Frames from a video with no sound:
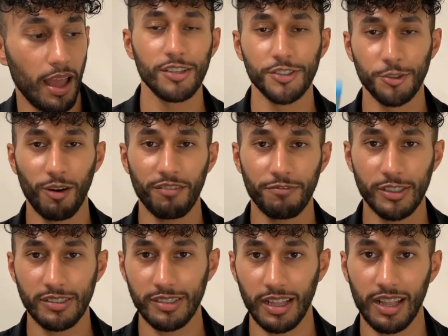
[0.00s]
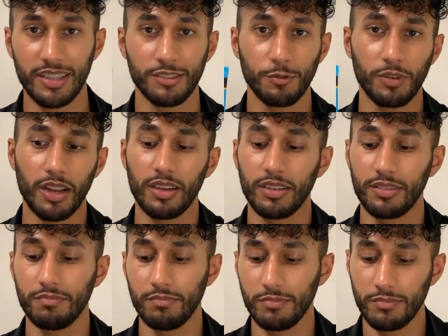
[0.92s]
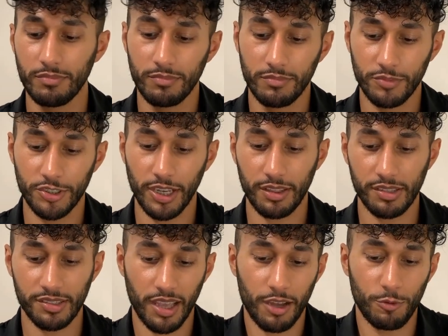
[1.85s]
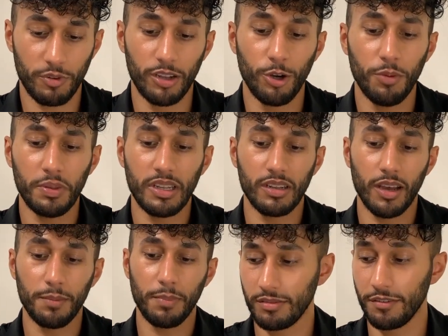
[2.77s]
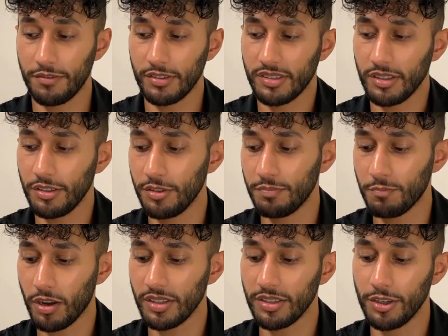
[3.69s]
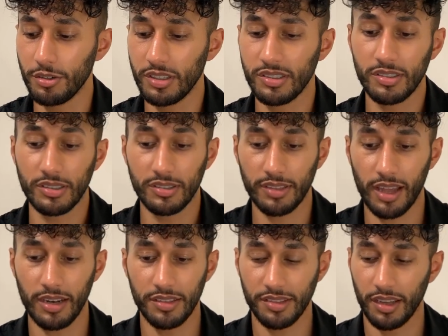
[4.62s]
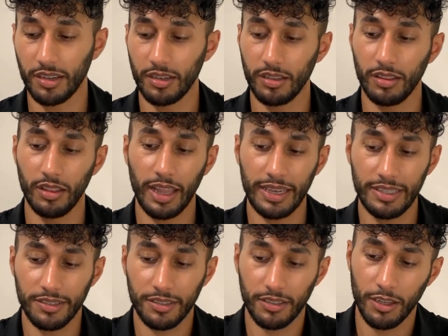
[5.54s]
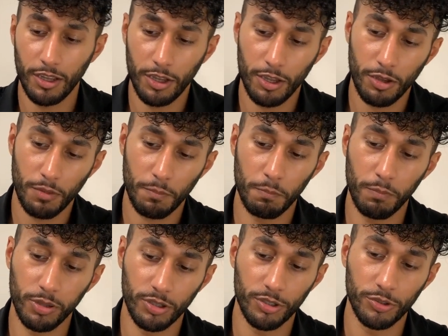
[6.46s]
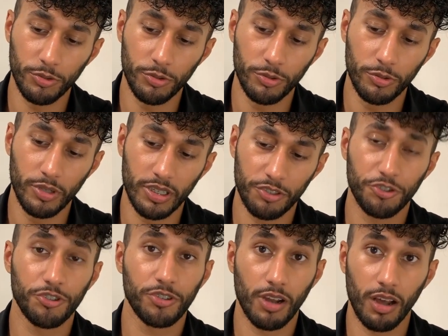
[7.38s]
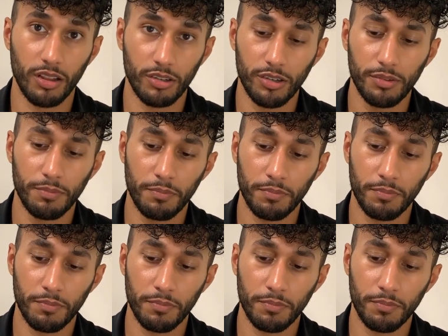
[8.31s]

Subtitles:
So at first glance, when I checked this out, when I opened it up, the first thing you'd probably notice is that it's like a light bluish color,